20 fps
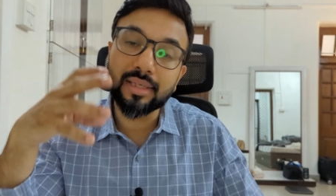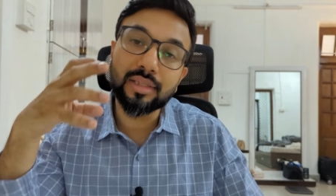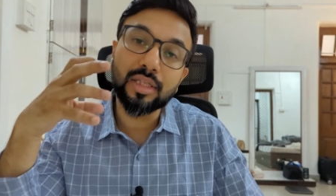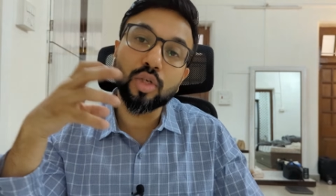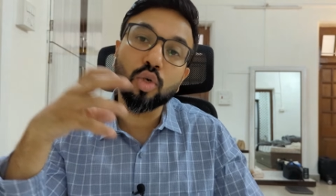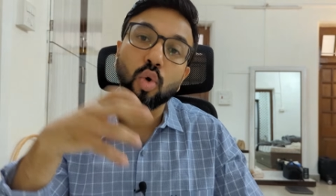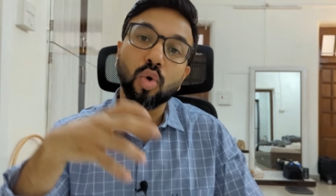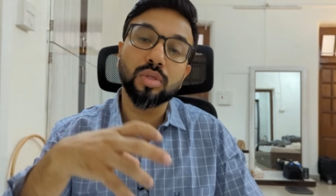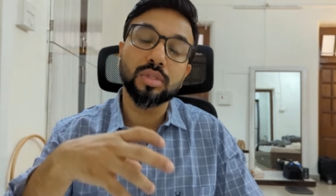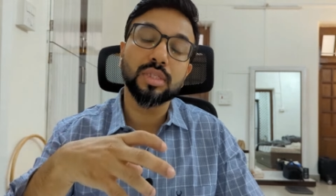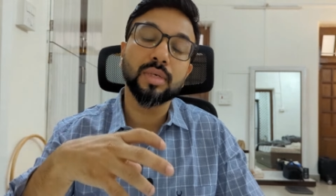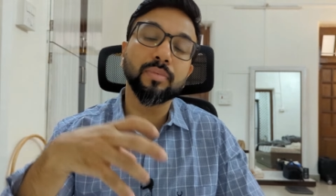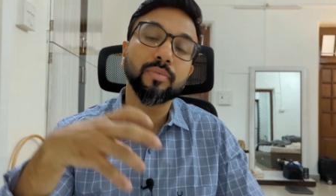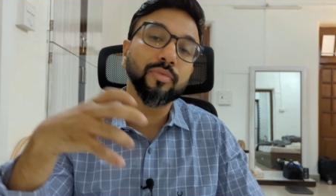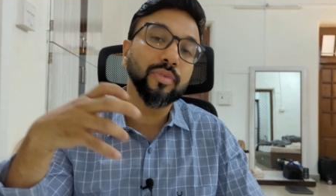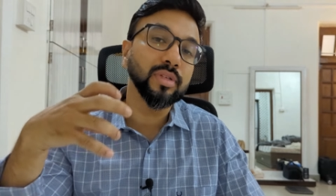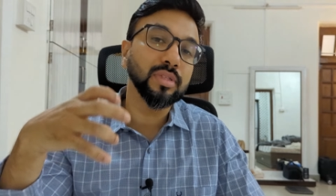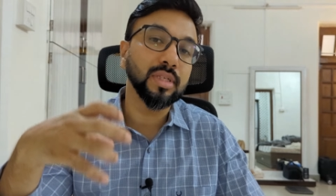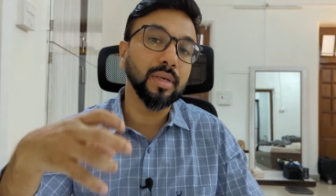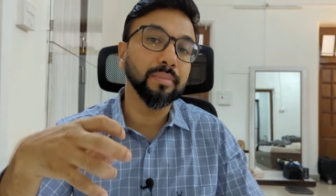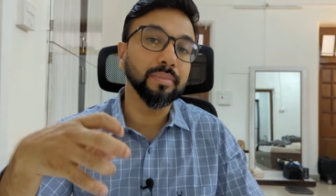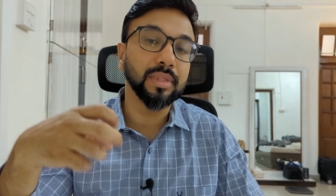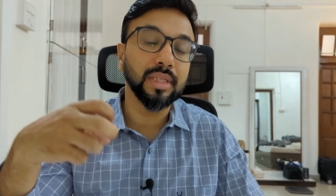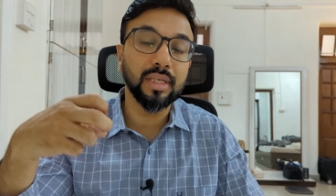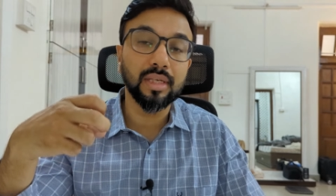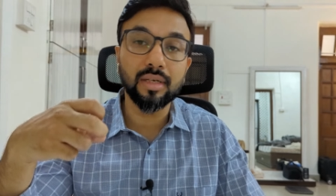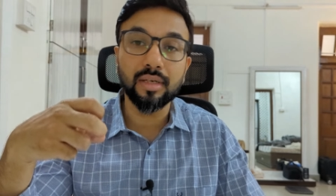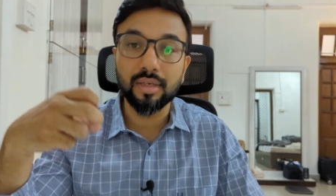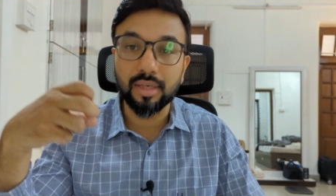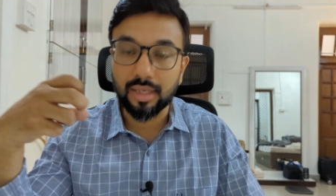the concept with
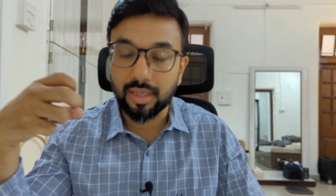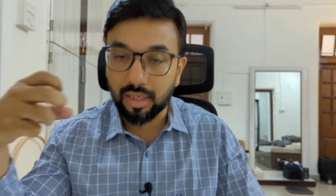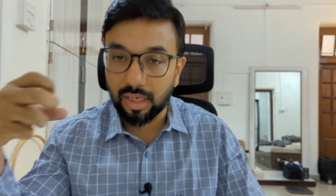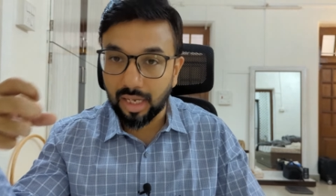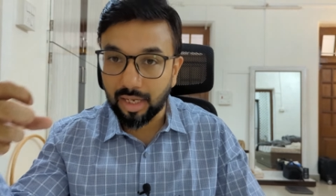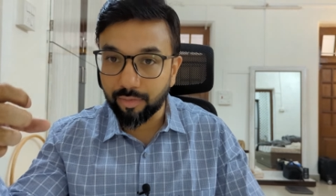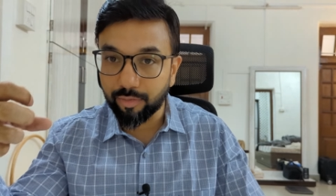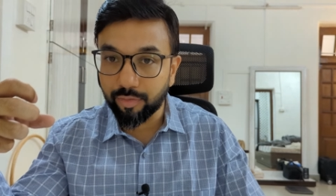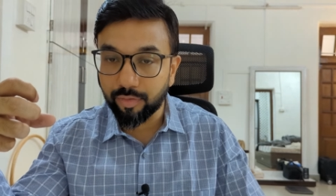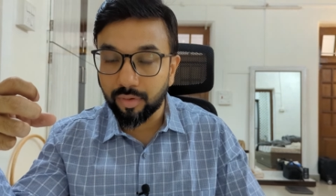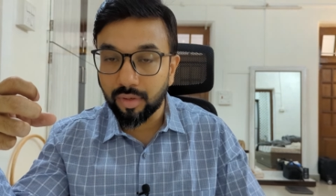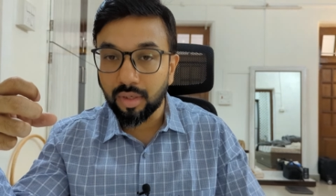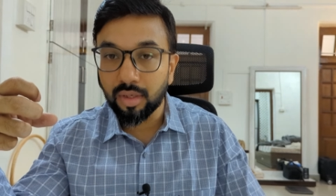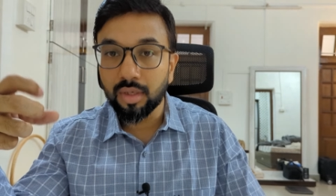something in real life,